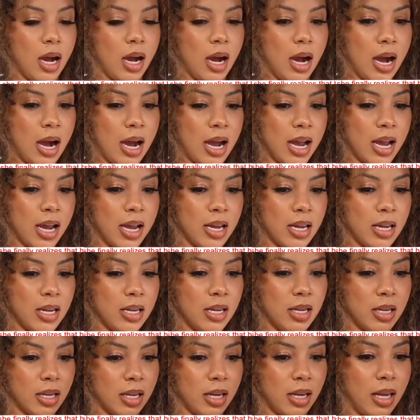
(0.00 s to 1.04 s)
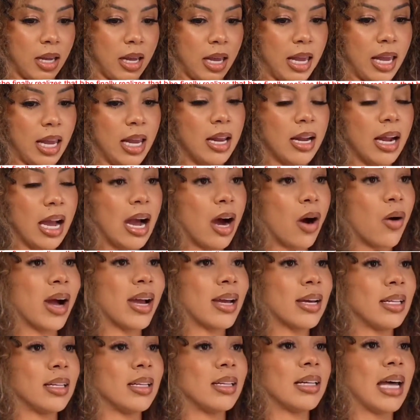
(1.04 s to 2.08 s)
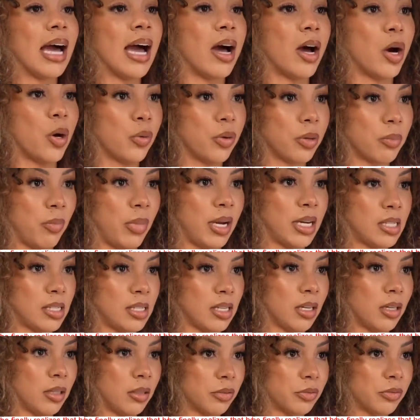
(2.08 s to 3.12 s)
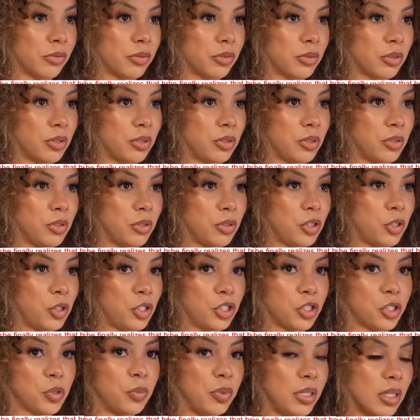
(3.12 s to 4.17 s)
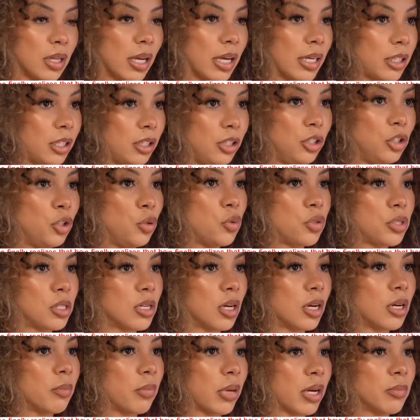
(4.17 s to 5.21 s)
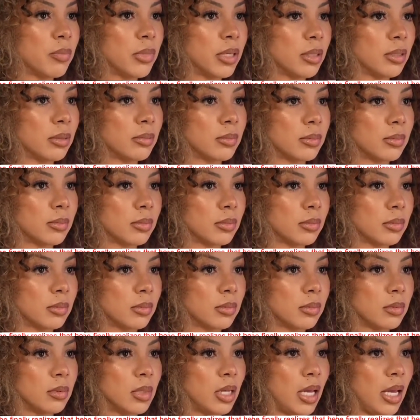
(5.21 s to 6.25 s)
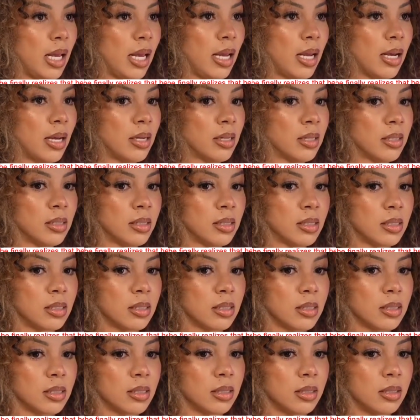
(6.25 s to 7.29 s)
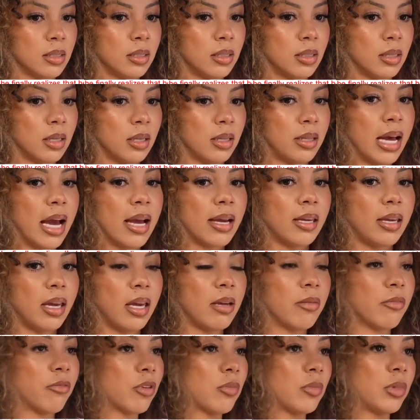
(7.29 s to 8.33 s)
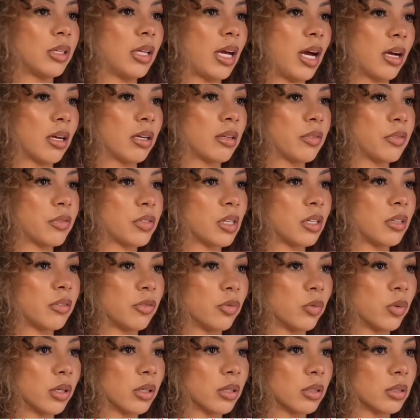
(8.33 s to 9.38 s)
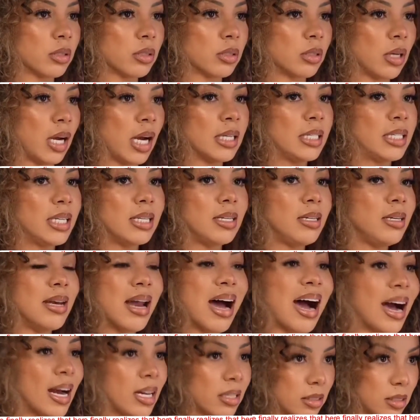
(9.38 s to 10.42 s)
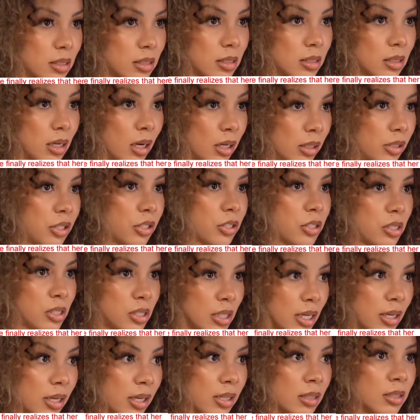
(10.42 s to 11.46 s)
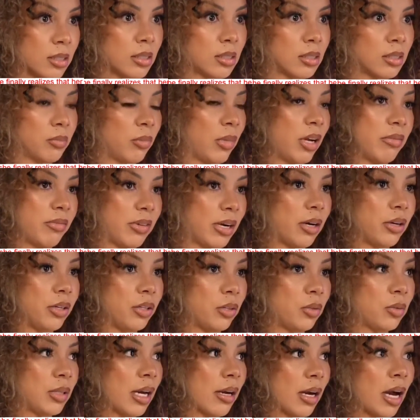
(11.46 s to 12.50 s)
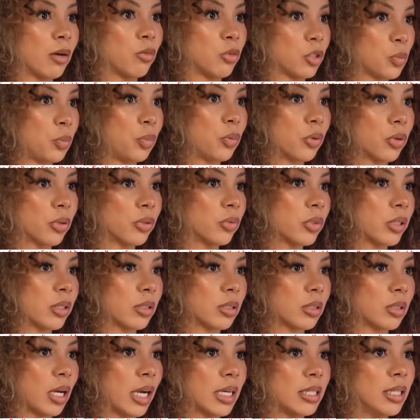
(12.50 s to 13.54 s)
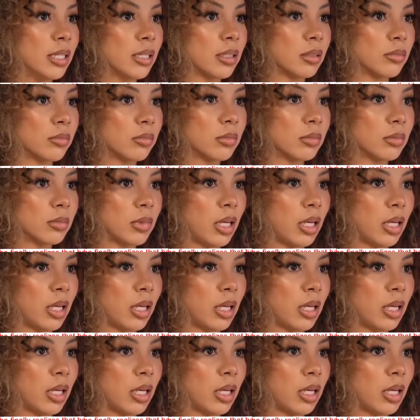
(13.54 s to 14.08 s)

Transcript: I hate how I allowed myself to just be like used up by men. And that came from a lack of self-worth. Mm-hmm. I did not understand my value that I was born with. I didn't. Mm-hmm.